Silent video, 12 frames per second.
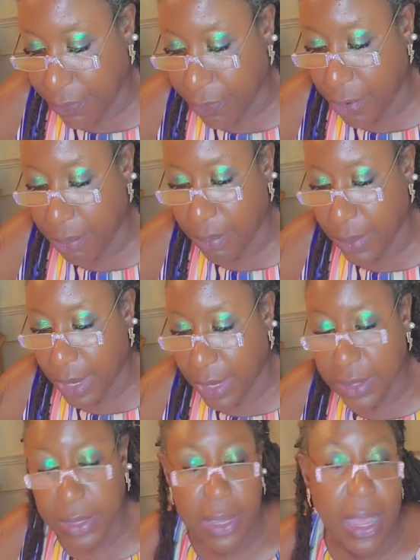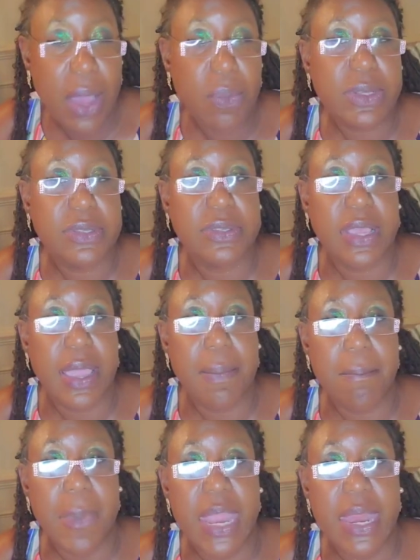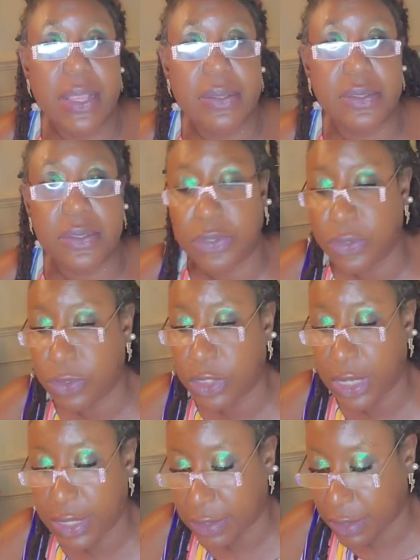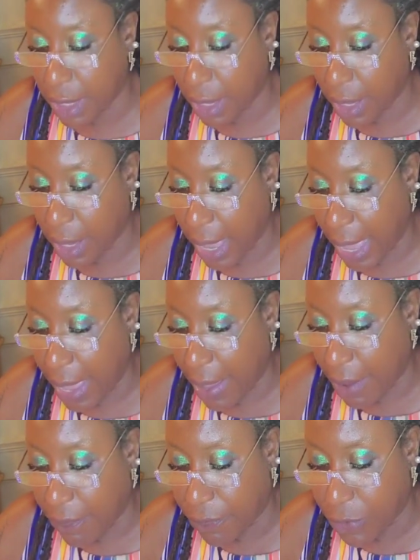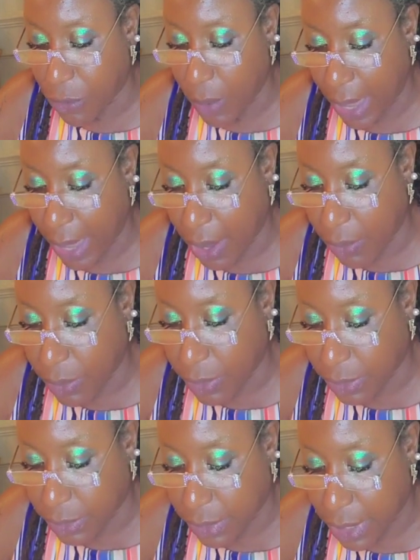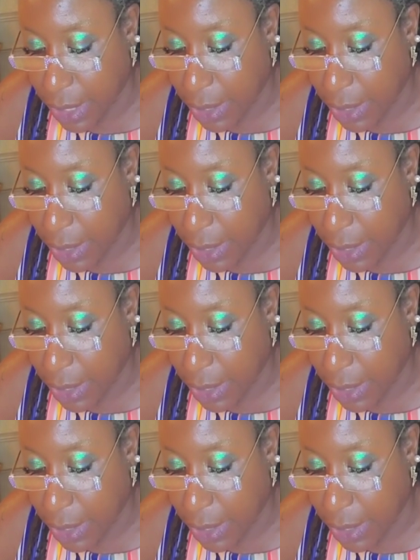From, I would say, minutes to just a few hours,